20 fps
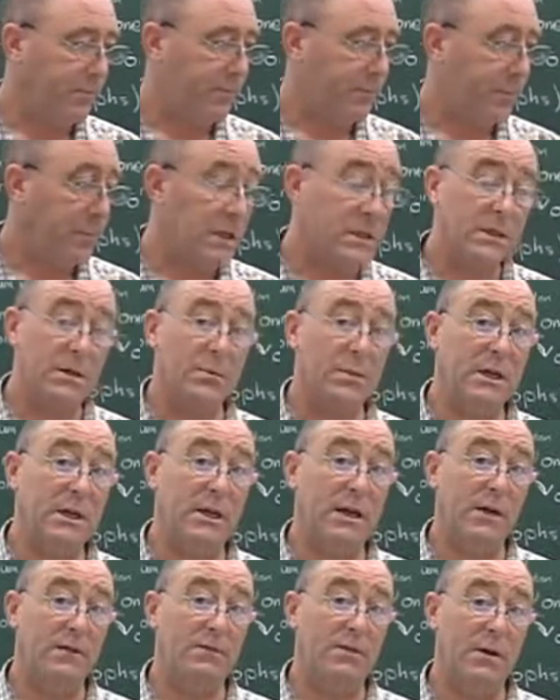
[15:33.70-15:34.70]
something
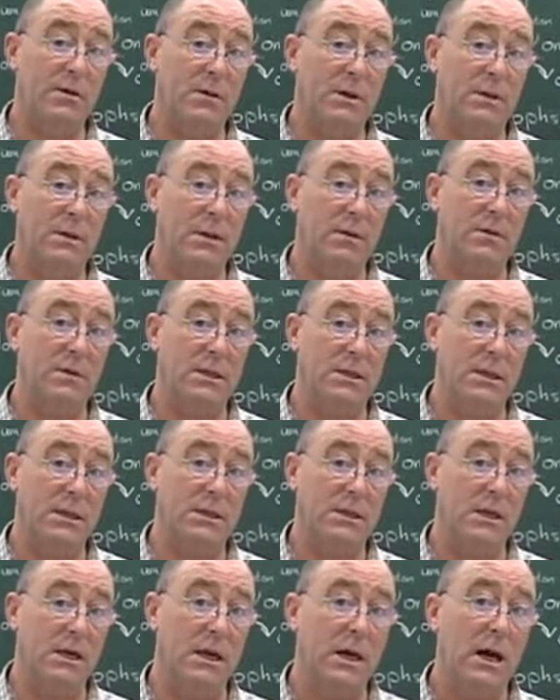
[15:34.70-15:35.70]
like photosynthesis,
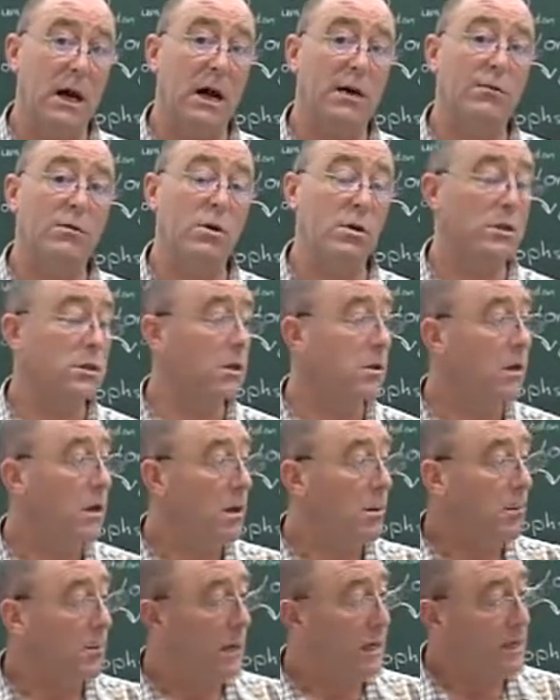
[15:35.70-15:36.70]
I've got to
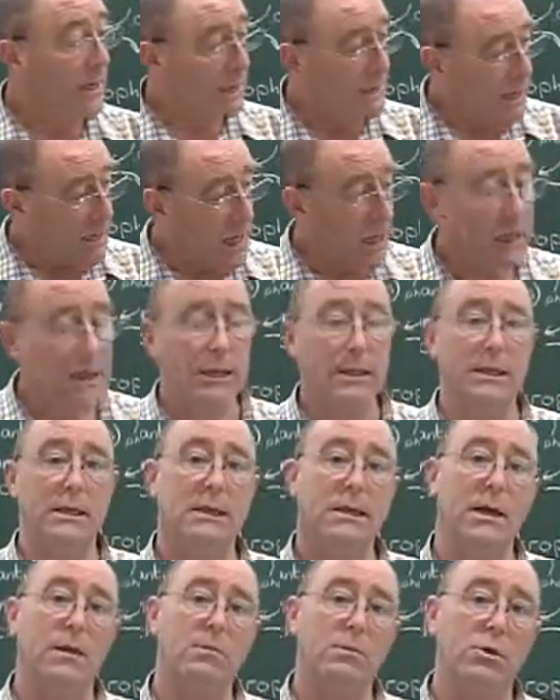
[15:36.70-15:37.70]
build exactly the
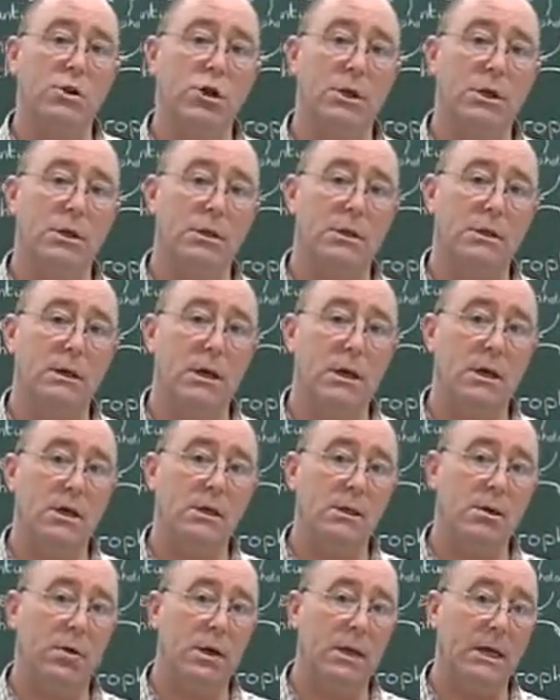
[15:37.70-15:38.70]
same machines.
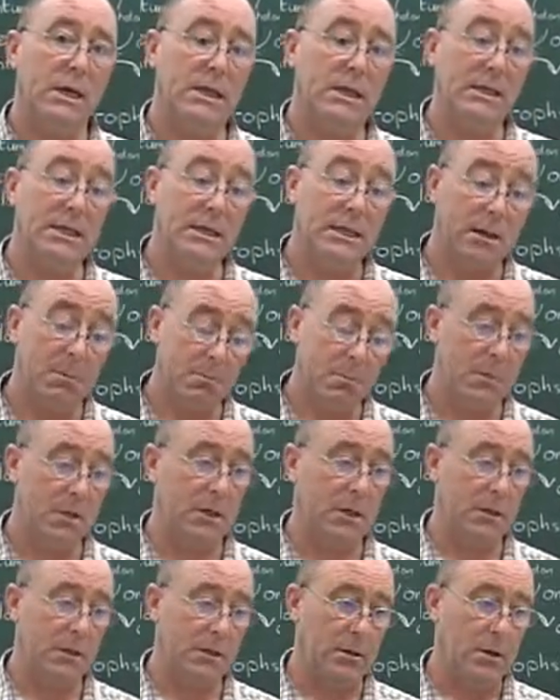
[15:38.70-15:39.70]
So I need something
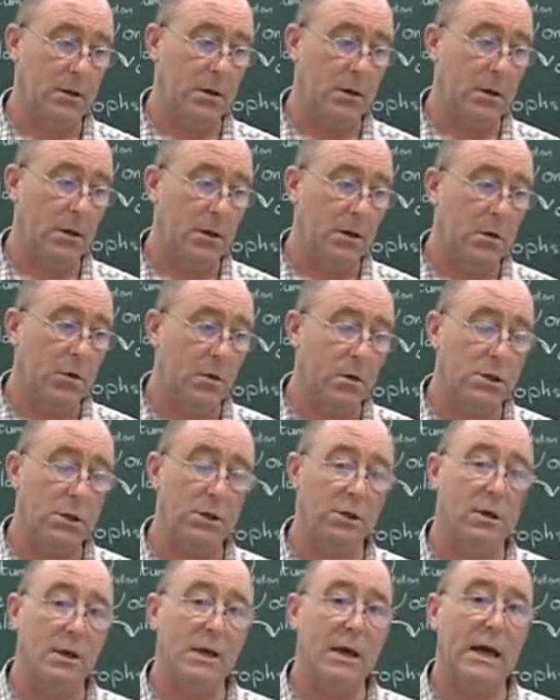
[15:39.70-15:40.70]
which is
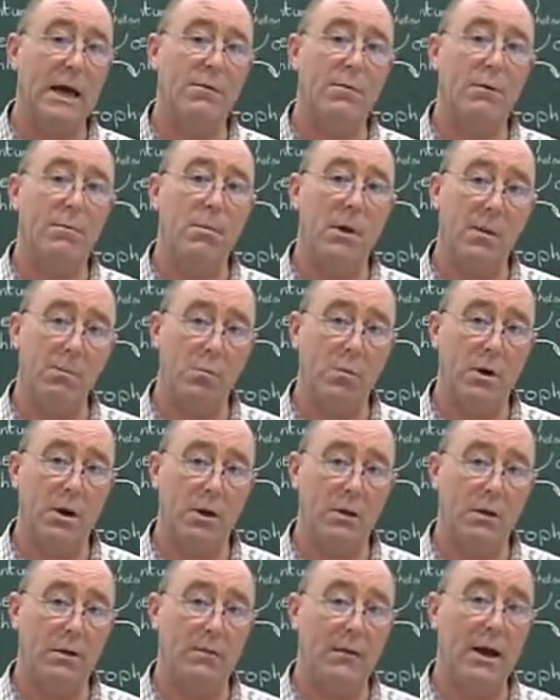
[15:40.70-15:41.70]
going to have a memory
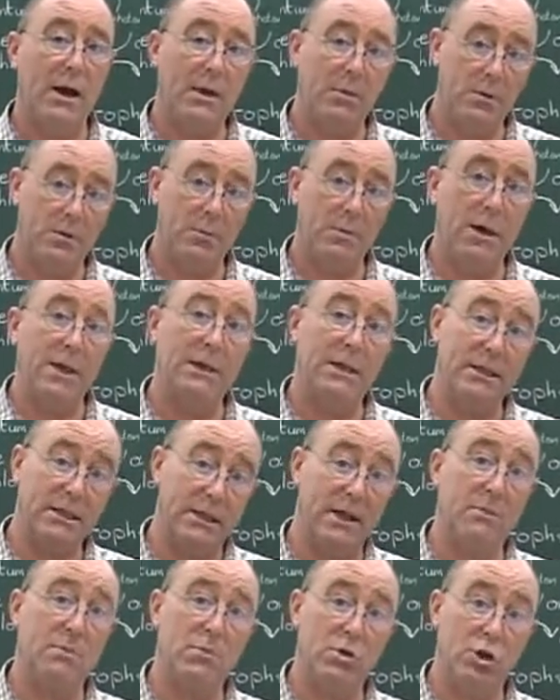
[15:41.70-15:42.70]
of how to make the
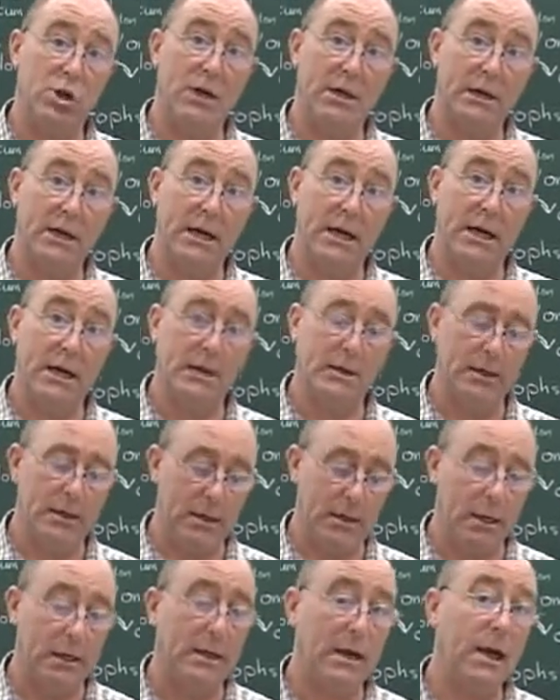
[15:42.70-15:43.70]
same machine again,
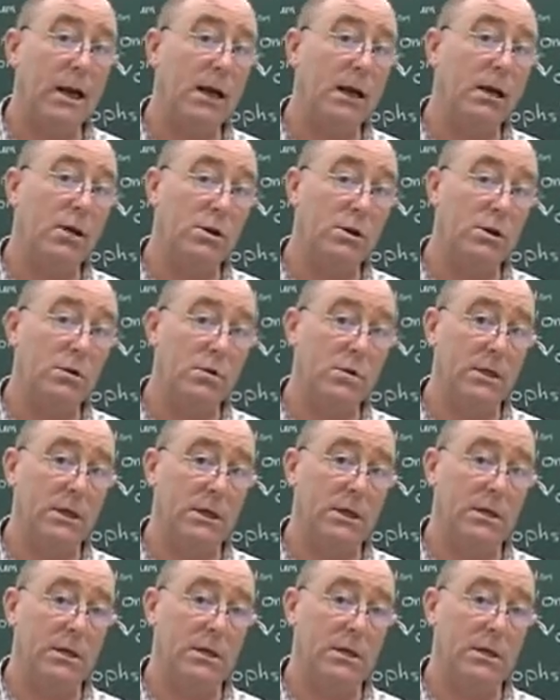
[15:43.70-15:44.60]
and then I can use it